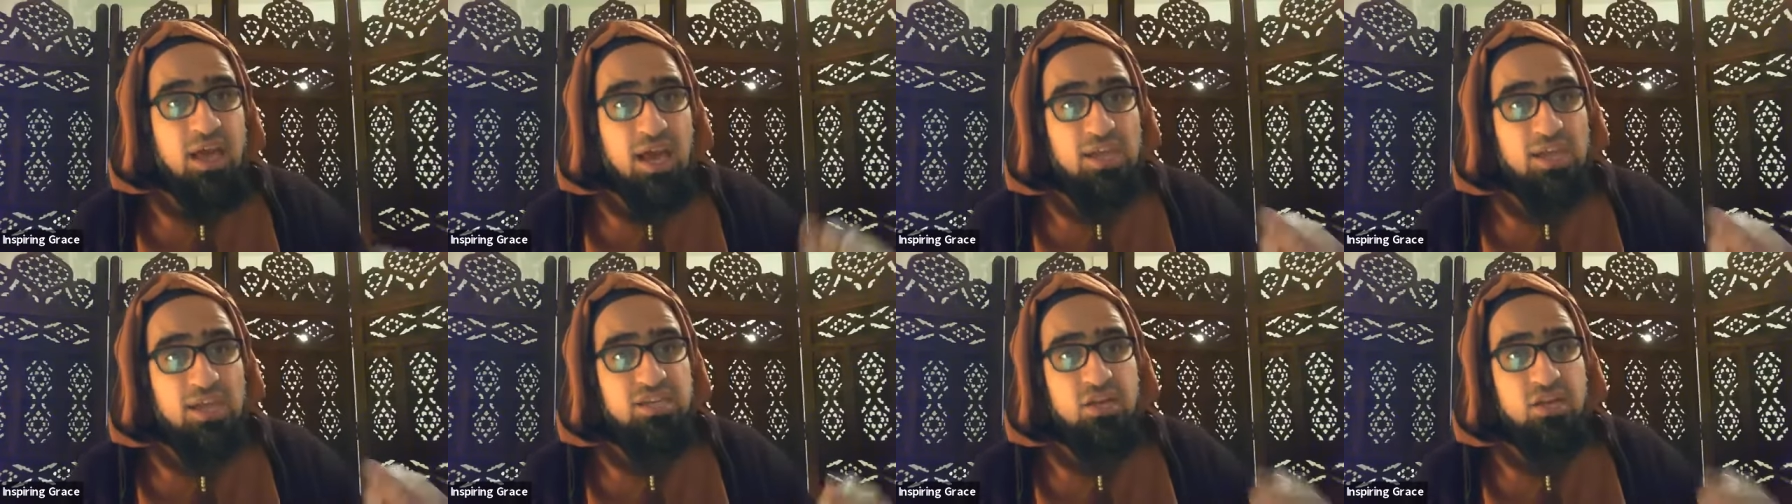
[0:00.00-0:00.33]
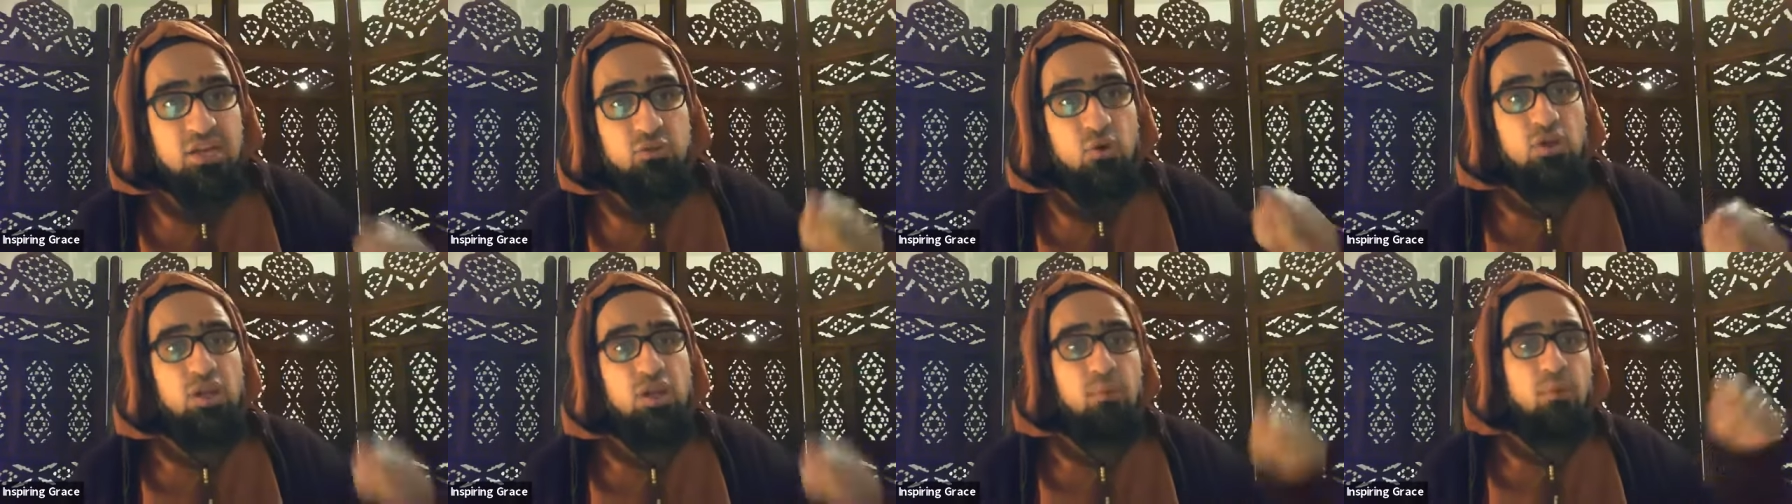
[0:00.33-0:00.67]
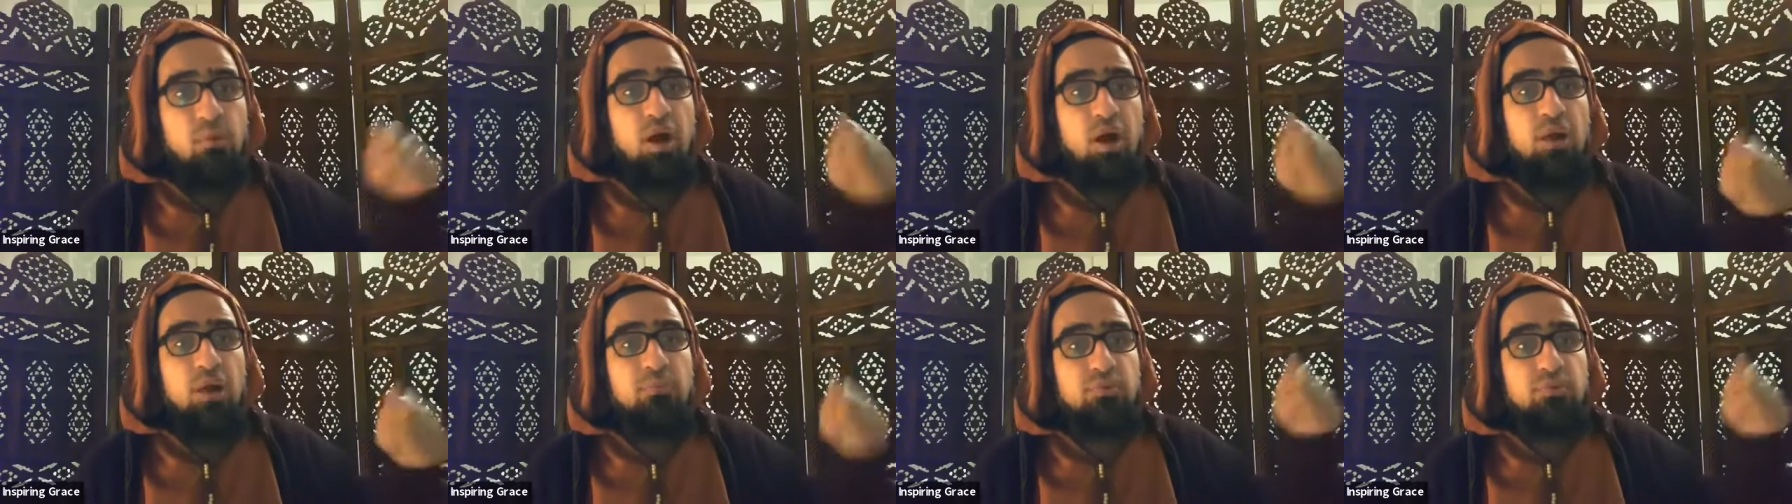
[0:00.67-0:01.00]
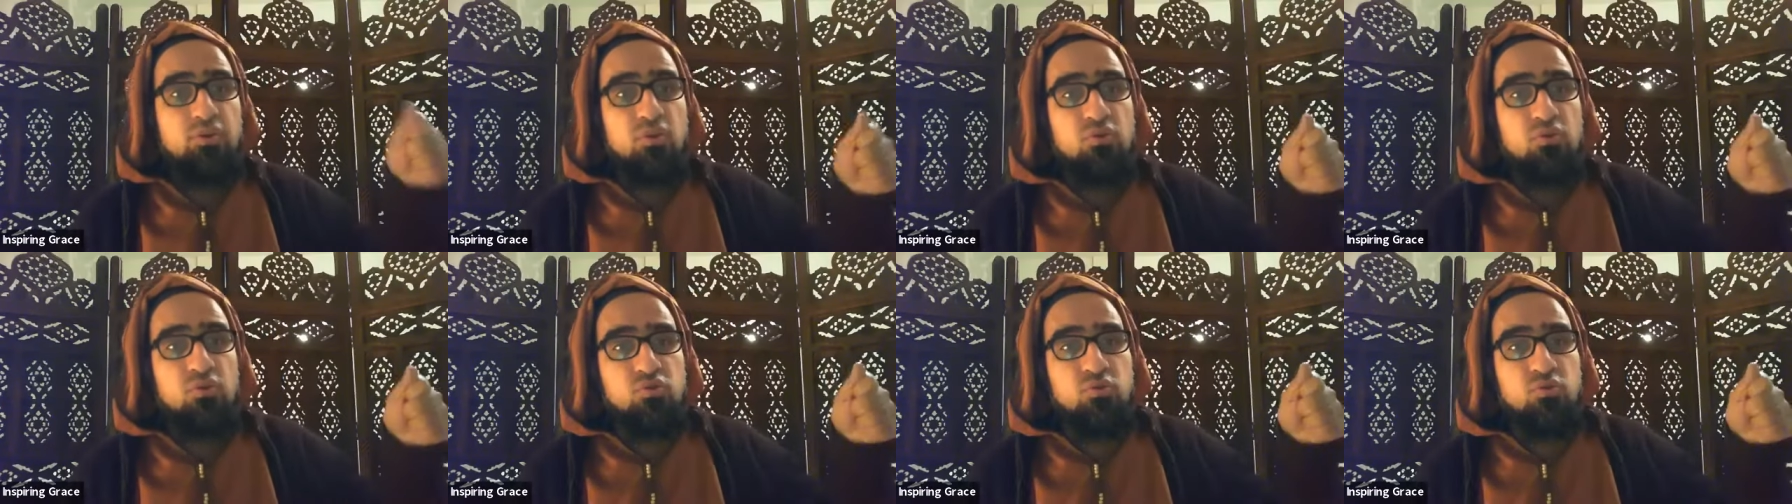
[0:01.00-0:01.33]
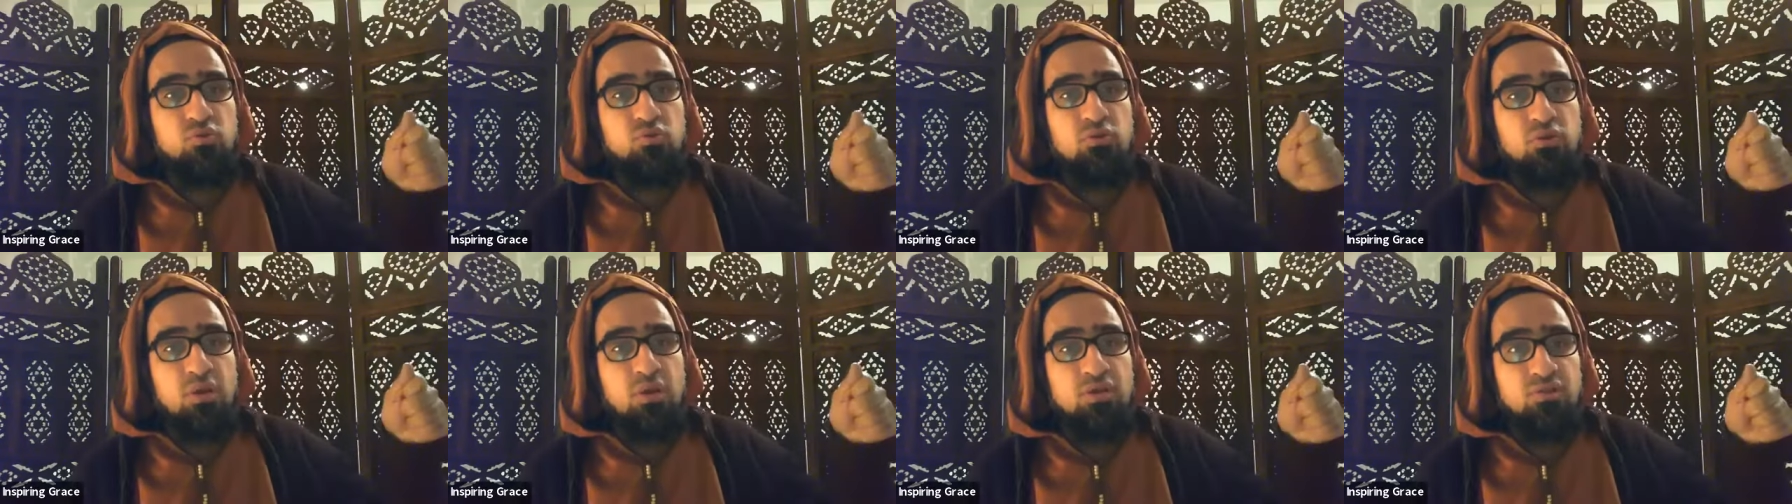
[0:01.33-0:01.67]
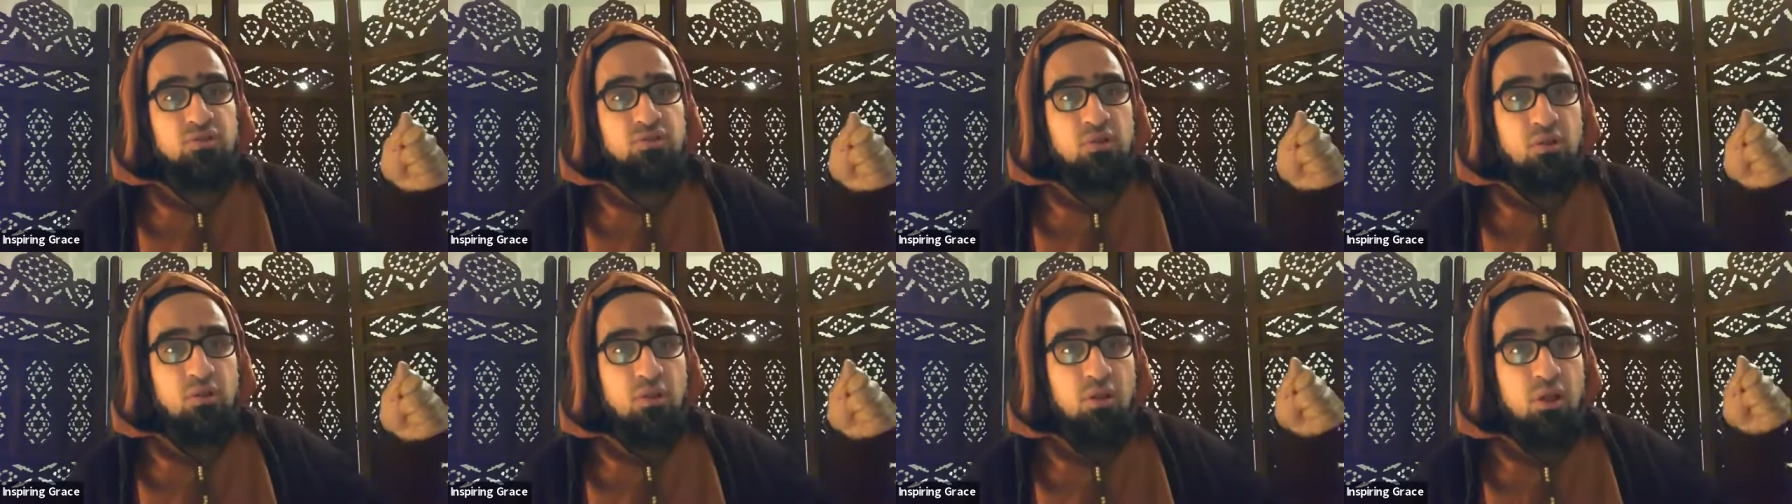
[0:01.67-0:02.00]
Ashhadu anna Muhammad Rasulullah
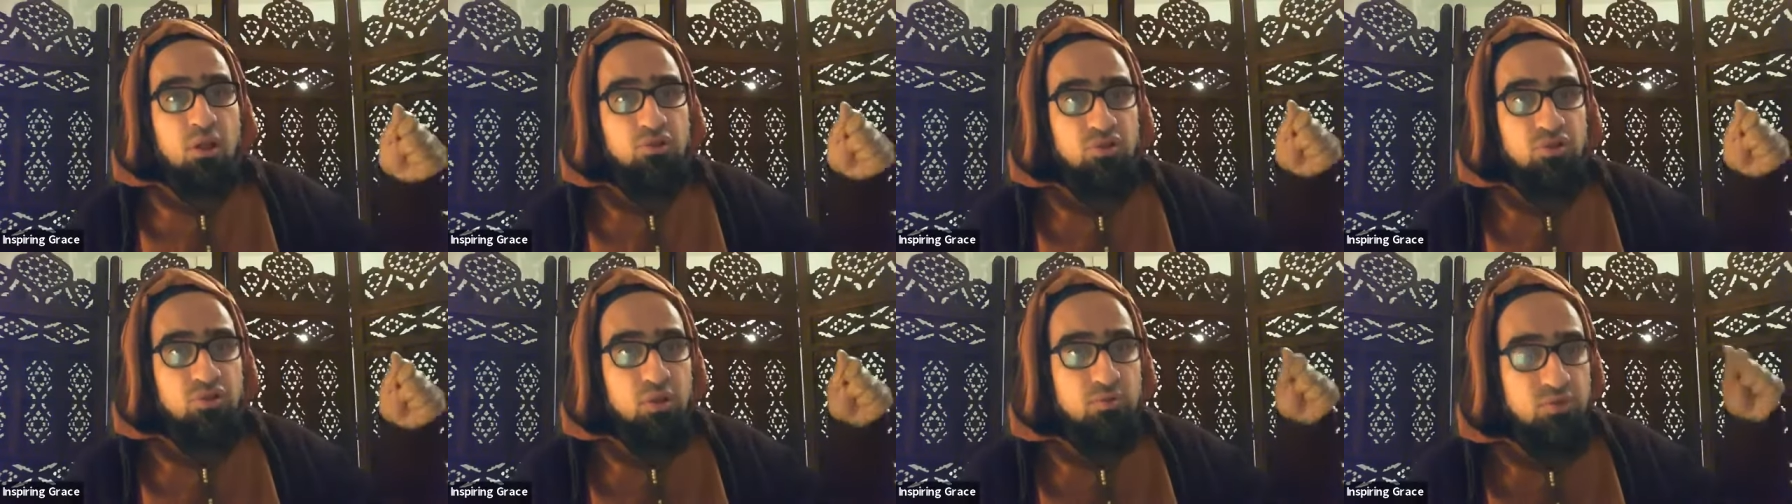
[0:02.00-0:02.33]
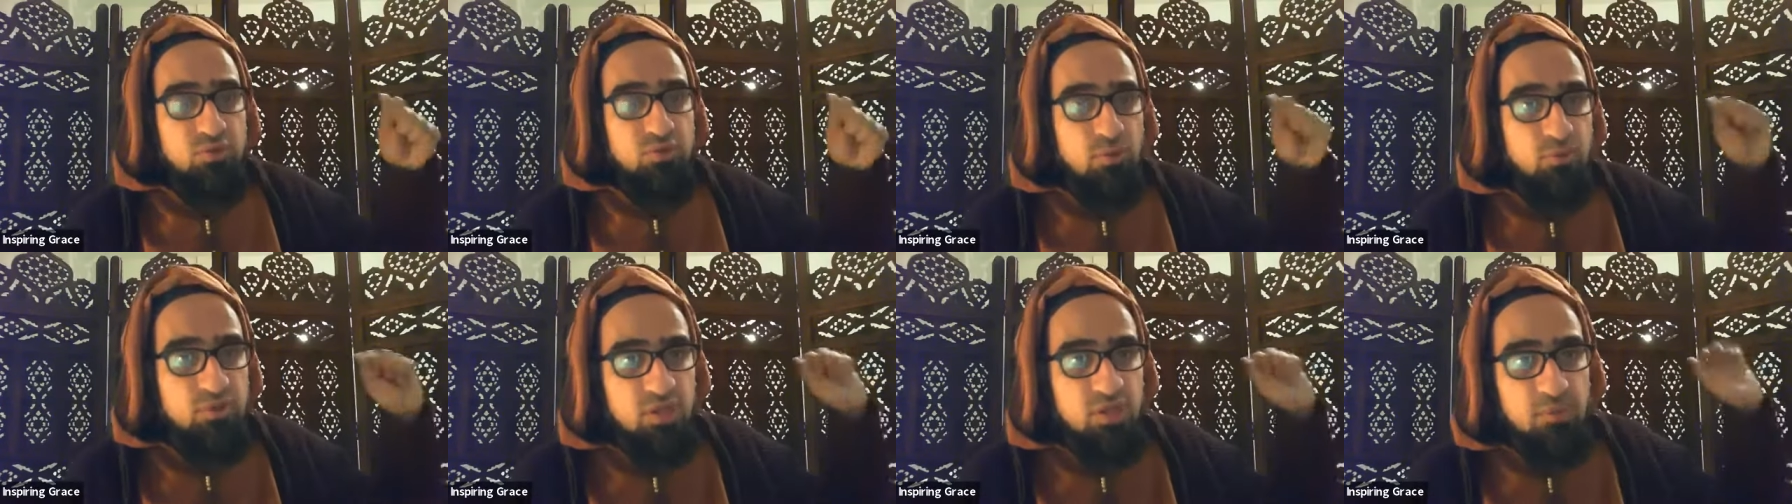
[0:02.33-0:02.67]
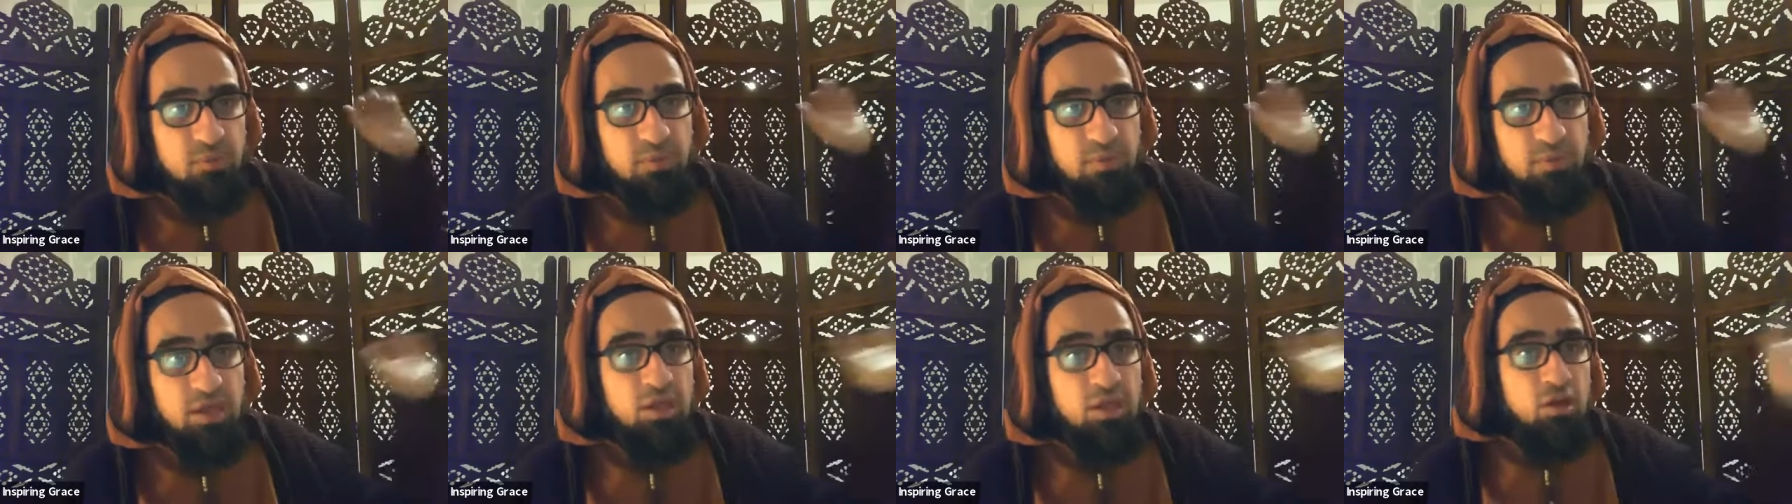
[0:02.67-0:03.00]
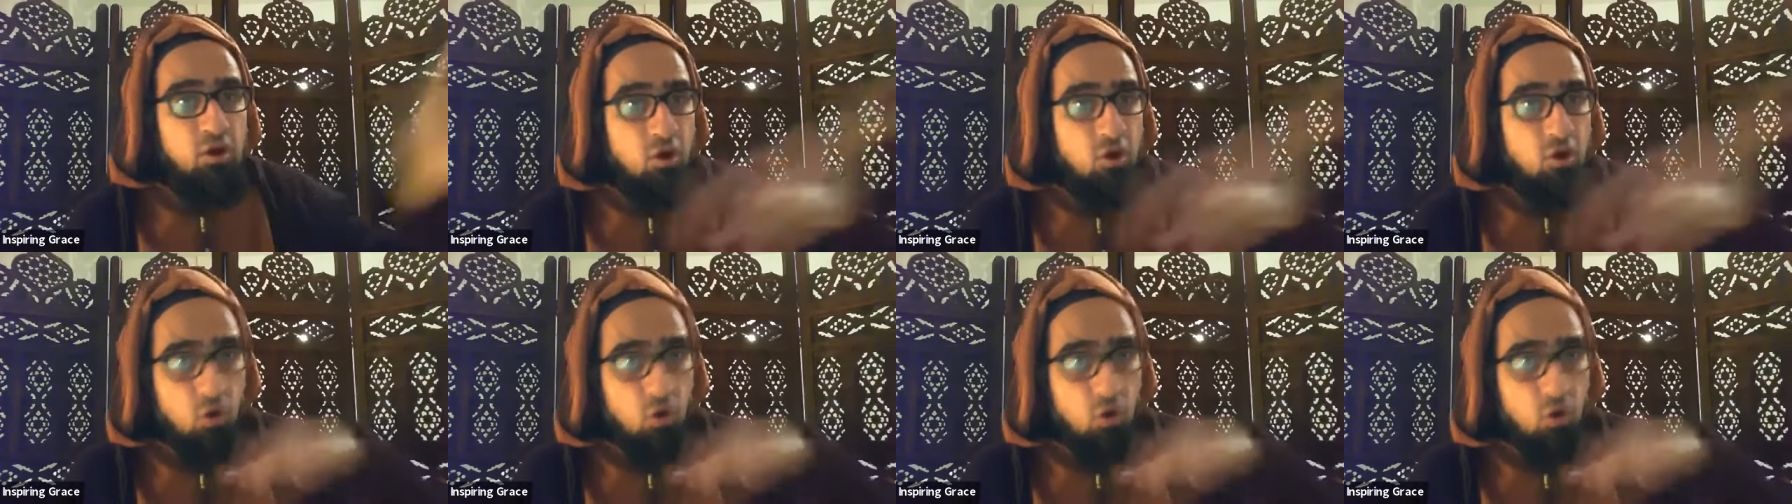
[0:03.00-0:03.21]
sallallahu